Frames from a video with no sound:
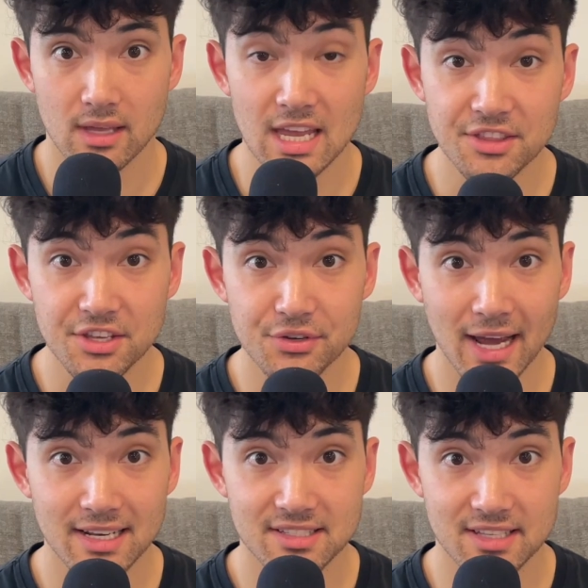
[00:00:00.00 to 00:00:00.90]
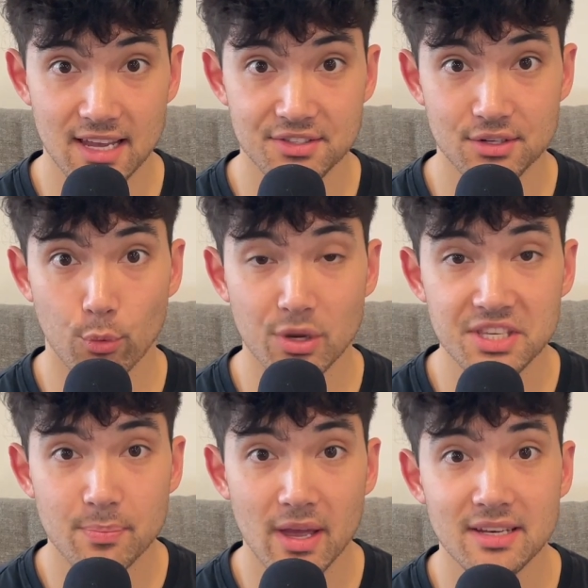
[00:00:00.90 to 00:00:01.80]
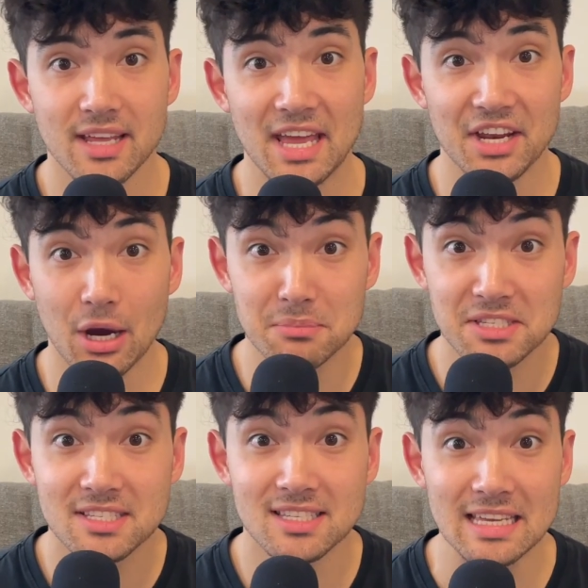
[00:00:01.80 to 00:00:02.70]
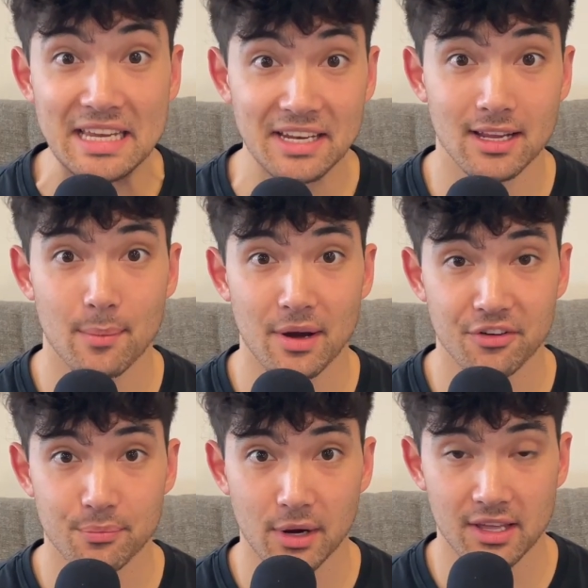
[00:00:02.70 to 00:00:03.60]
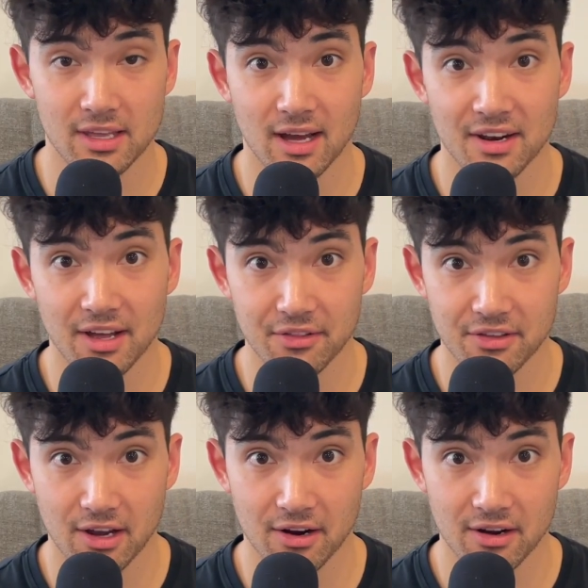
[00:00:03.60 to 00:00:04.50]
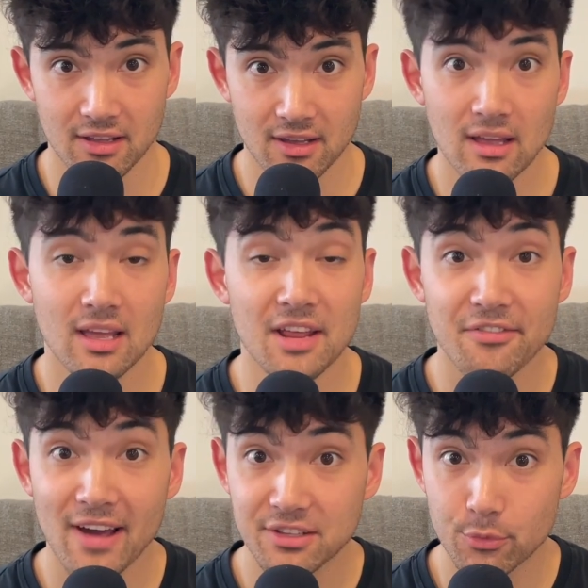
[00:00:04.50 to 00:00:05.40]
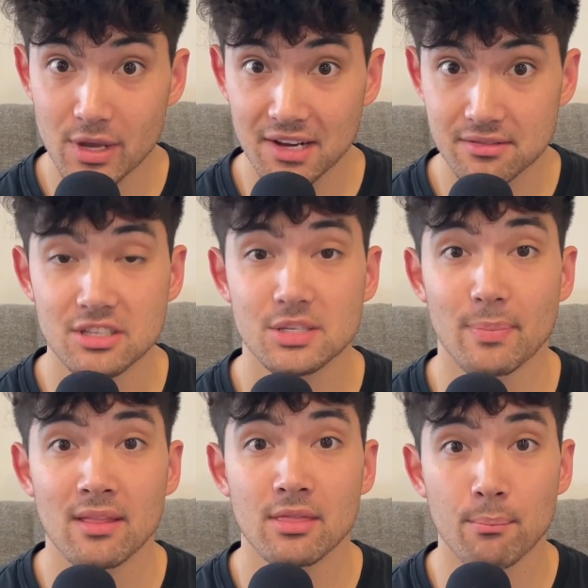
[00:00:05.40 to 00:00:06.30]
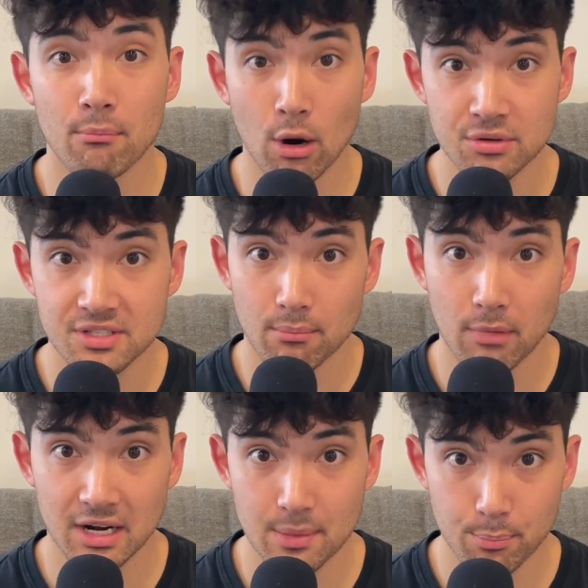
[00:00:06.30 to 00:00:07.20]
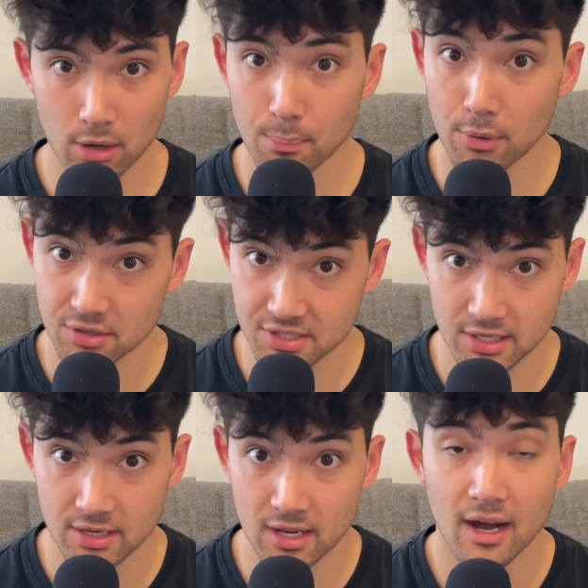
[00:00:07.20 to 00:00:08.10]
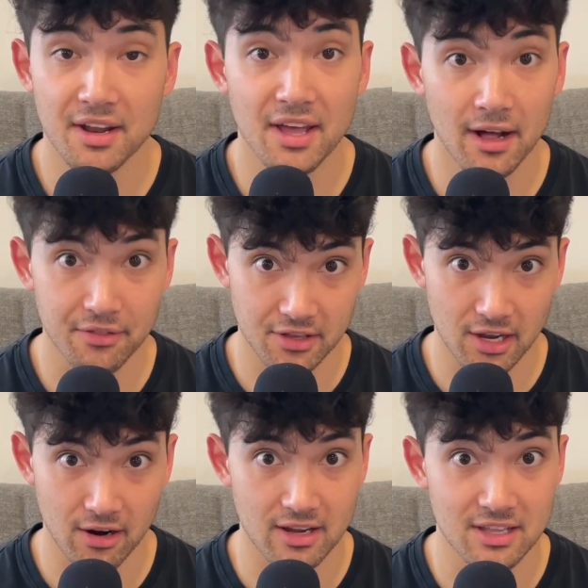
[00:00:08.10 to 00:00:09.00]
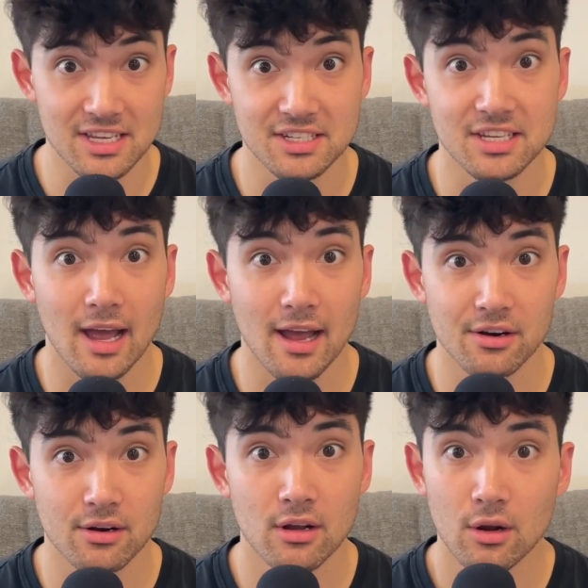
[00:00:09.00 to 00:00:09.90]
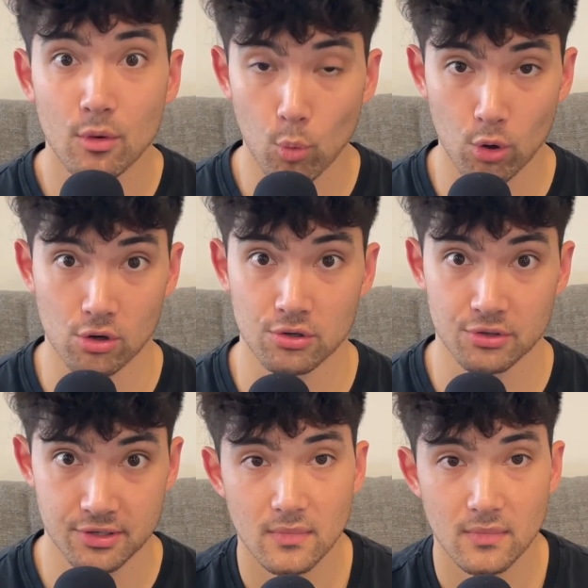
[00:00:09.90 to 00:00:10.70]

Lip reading: In the United States, we spend an obscene amount of money on healthcare. In fact, we actually spend the most money per person on healthcare in the entire world.